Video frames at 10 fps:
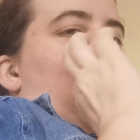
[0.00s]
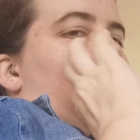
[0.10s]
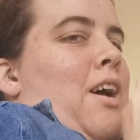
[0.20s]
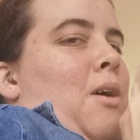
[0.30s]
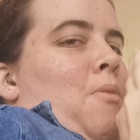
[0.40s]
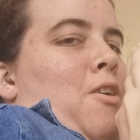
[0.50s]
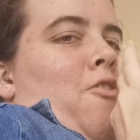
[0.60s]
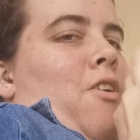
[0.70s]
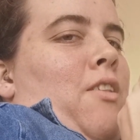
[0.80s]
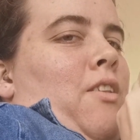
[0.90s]
and how
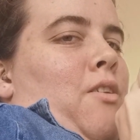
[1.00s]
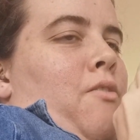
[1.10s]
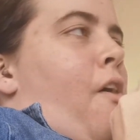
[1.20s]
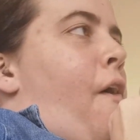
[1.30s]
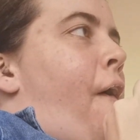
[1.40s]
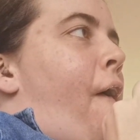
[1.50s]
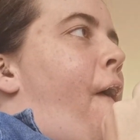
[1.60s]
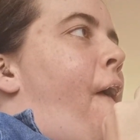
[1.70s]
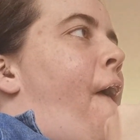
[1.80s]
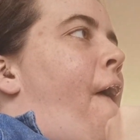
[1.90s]
much I love
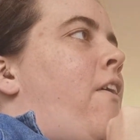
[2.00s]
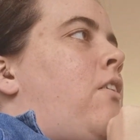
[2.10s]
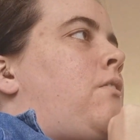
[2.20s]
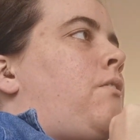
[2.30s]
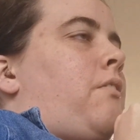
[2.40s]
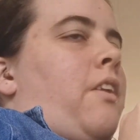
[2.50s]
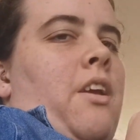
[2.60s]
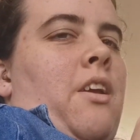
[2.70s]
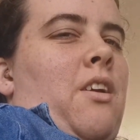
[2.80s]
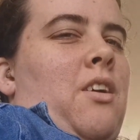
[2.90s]

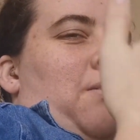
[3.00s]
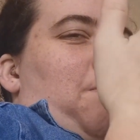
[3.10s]
the